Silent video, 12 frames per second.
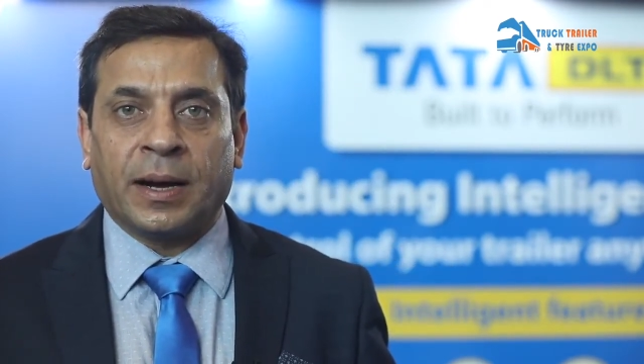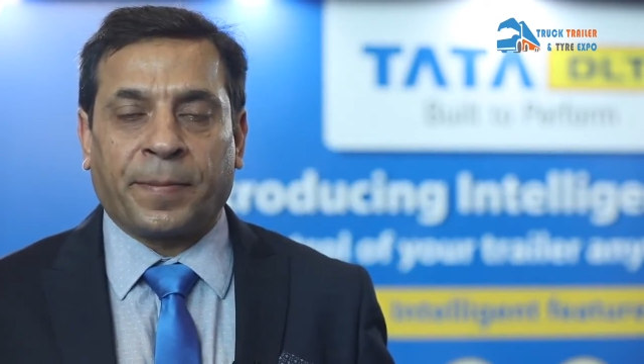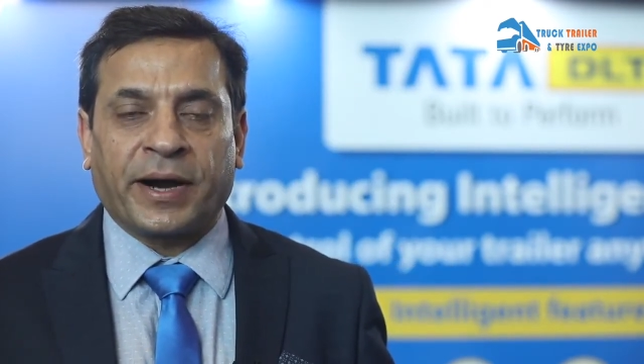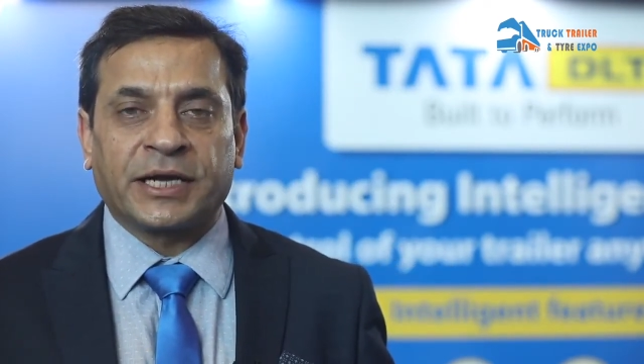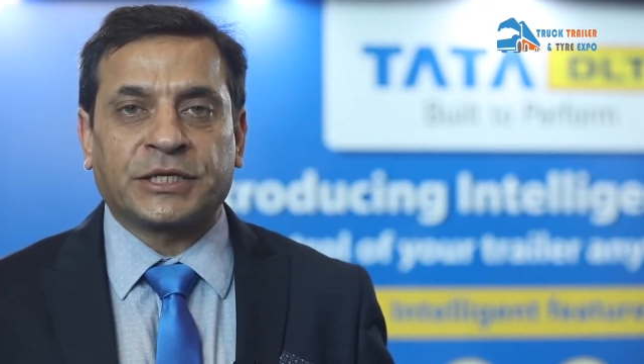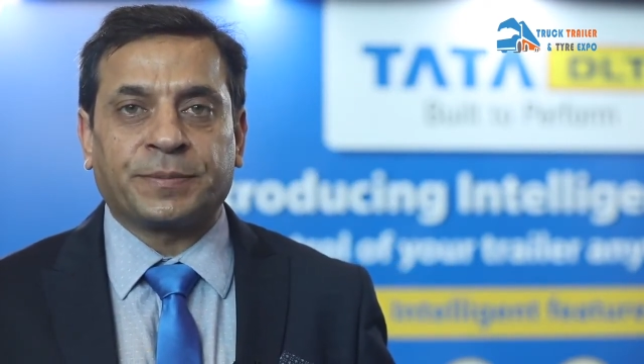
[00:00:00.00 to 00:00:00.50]

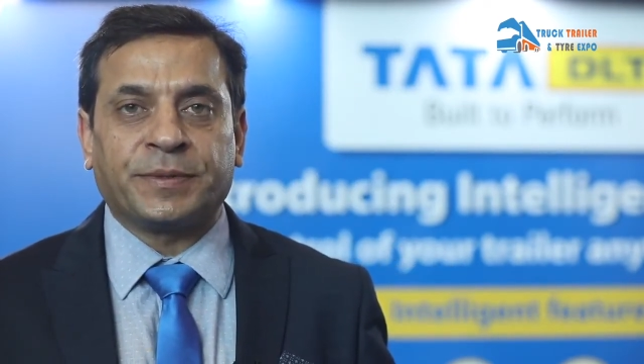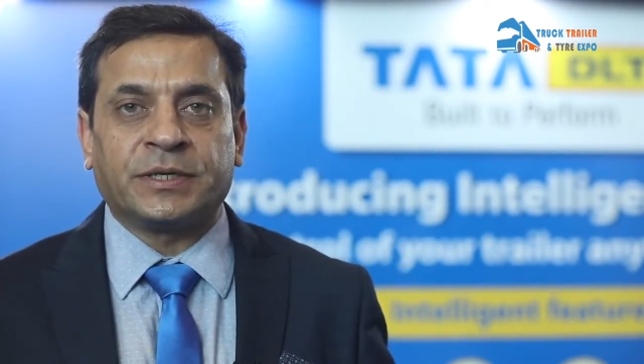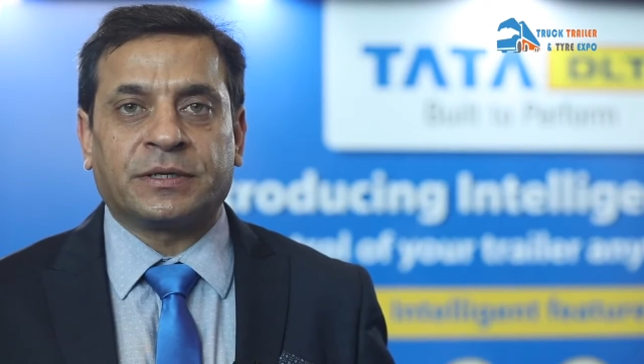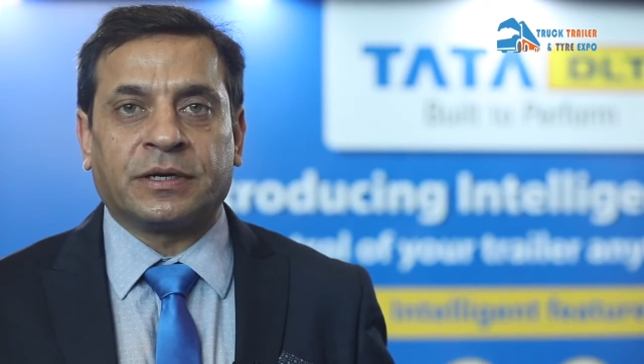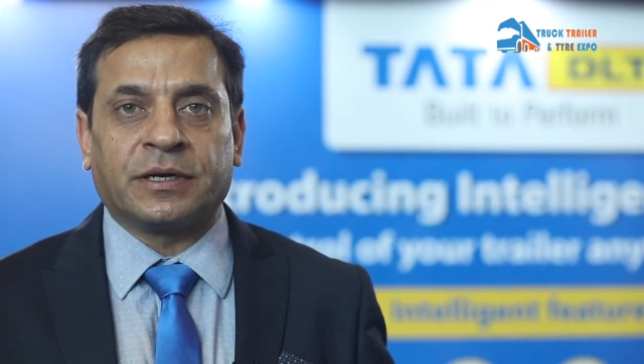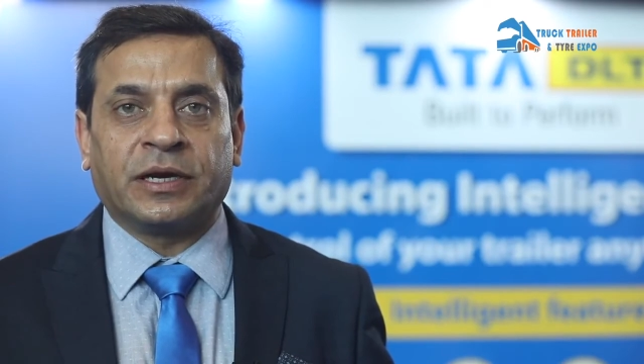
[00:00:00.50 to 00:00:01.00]

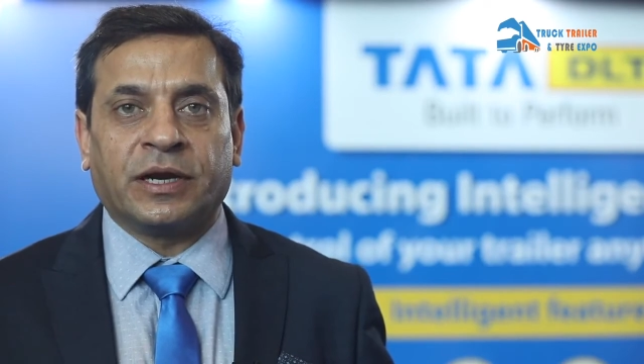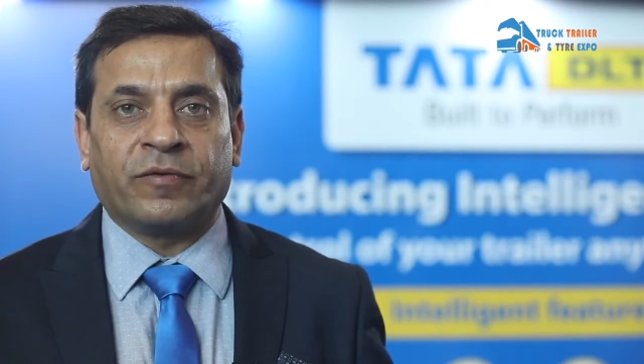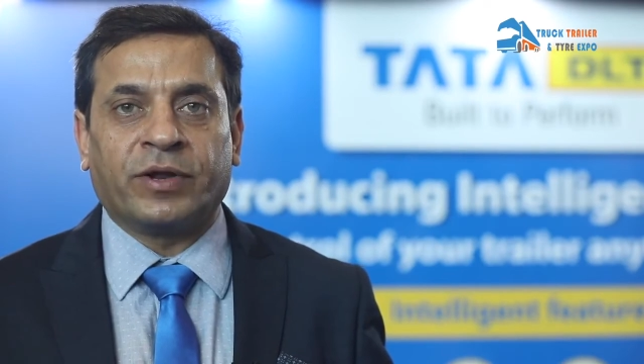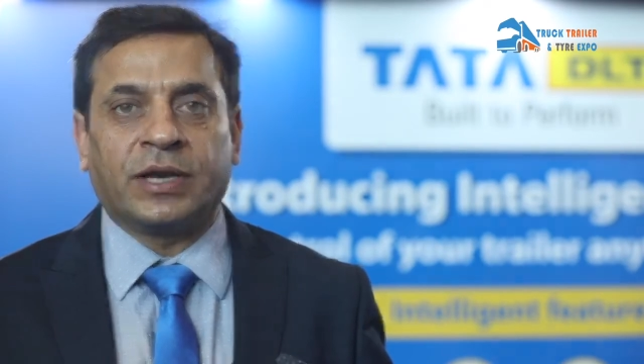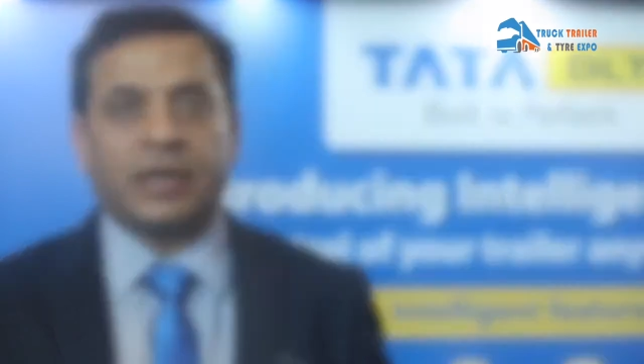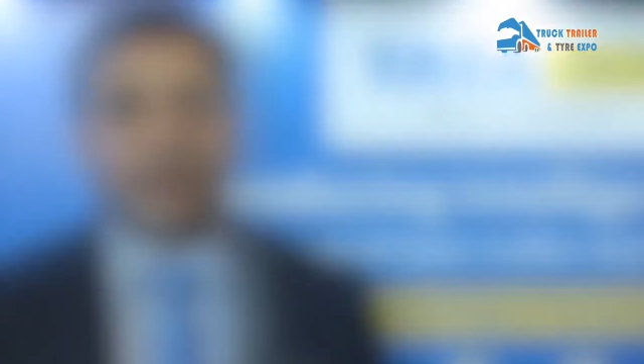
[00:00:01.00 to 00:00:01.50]
participant
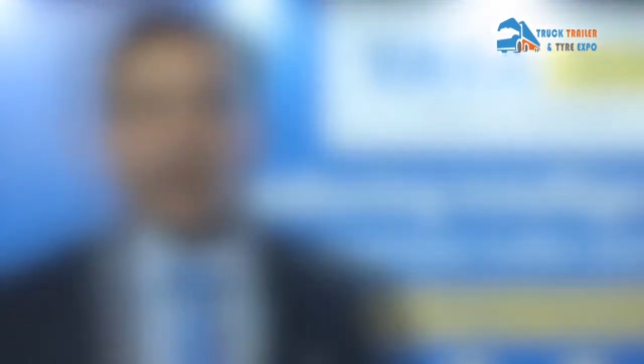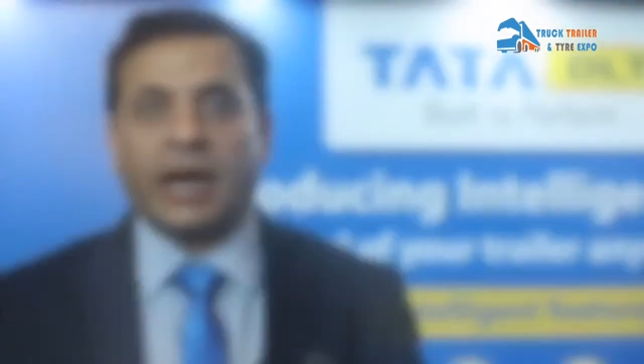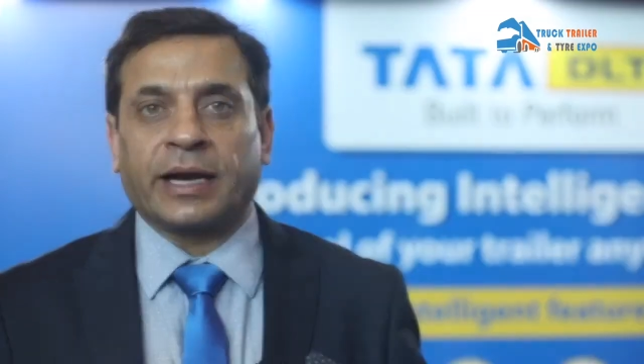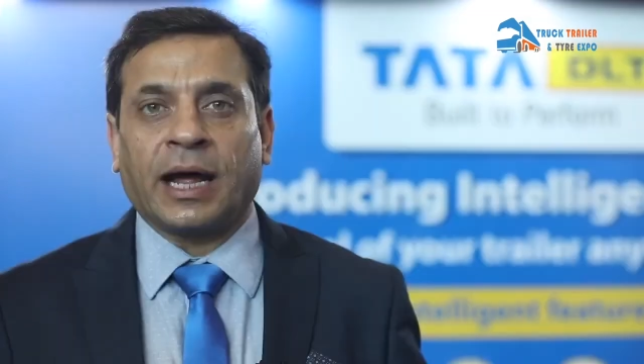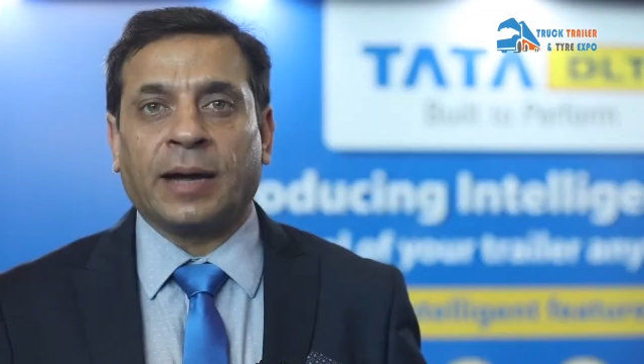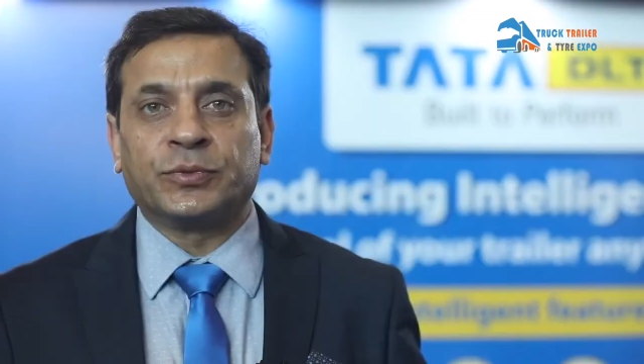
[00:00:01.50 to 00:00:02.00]
level,
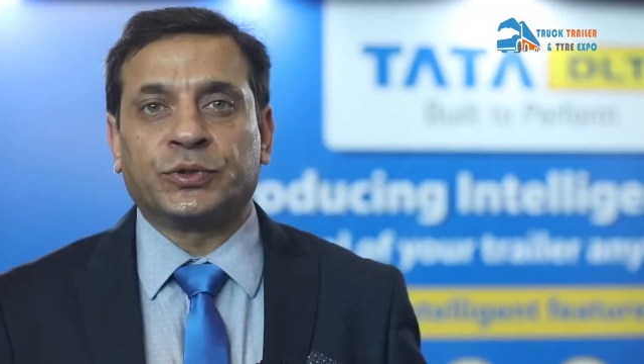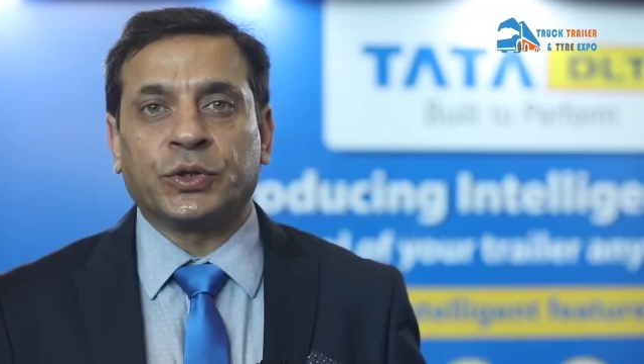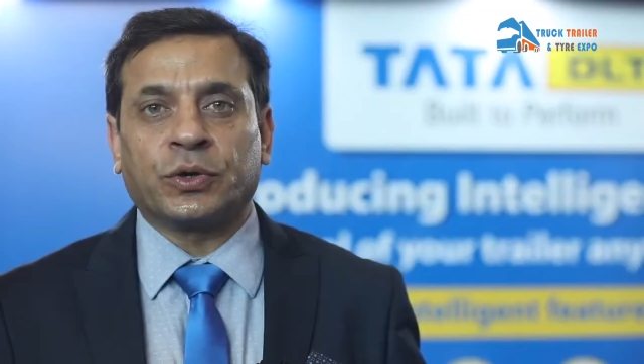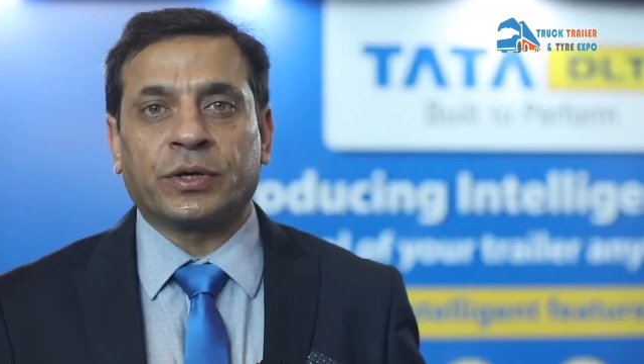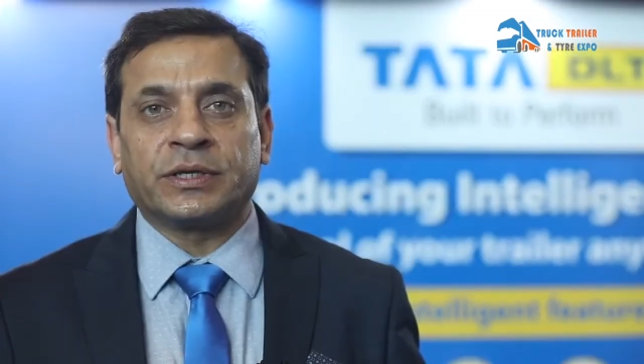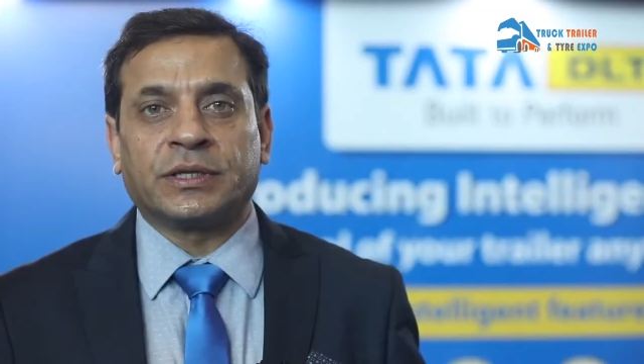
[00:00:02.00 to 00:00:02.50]
and I am
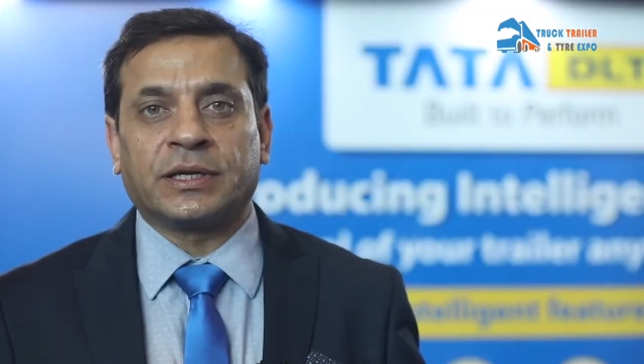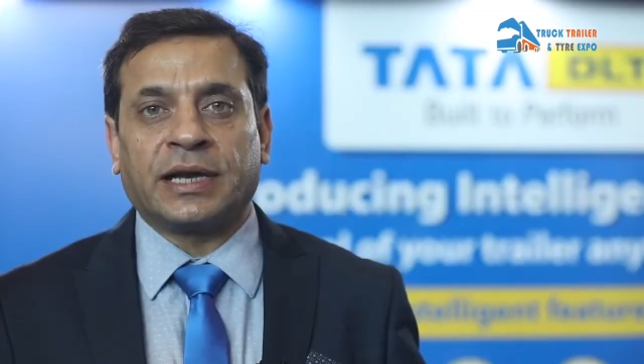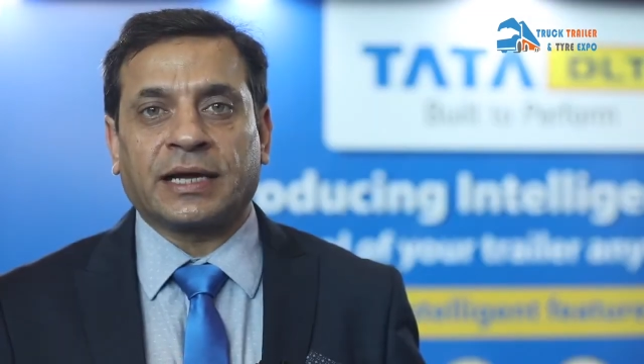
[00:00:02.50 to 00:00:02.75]
sure in the